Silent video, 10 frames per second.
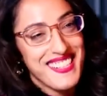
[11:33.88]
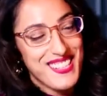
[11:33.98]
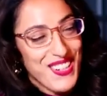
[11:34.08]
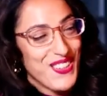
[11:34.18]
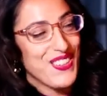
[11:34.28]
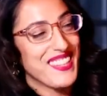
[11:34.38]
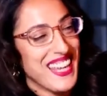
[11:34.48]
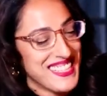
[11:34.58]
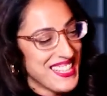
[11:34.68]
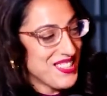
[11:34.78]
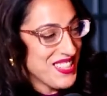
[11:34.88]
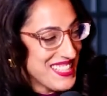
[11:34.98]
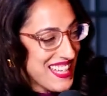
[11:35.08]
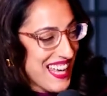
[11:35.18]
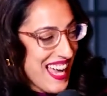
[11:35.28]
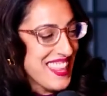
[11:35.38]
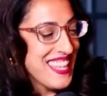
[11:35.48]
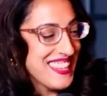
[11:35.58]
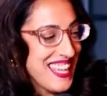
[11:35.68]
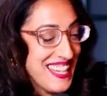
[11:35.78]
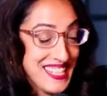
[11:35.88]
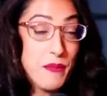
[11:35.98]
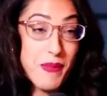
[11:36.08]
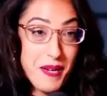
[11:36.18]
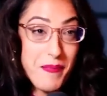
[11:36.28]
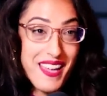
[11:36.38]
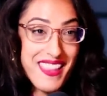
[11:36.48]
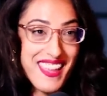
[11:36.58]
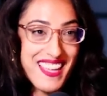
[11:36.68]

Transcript: So that's interesting. I think that is a big myth.